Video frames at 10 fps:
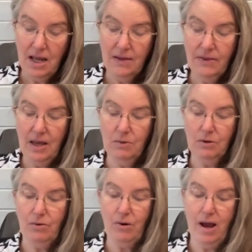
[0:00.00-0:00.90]
and they will
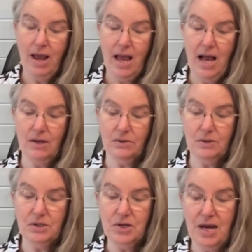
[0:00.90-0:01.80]
cry out
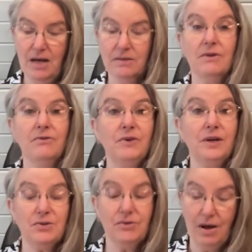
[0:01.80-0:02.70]
with shouts of
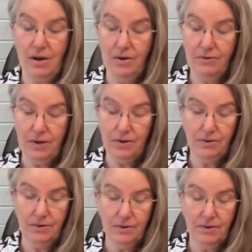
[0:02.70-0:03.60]
victory over
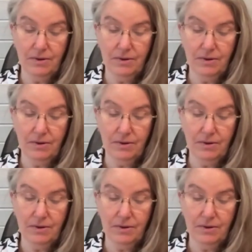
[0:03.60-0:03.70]
you.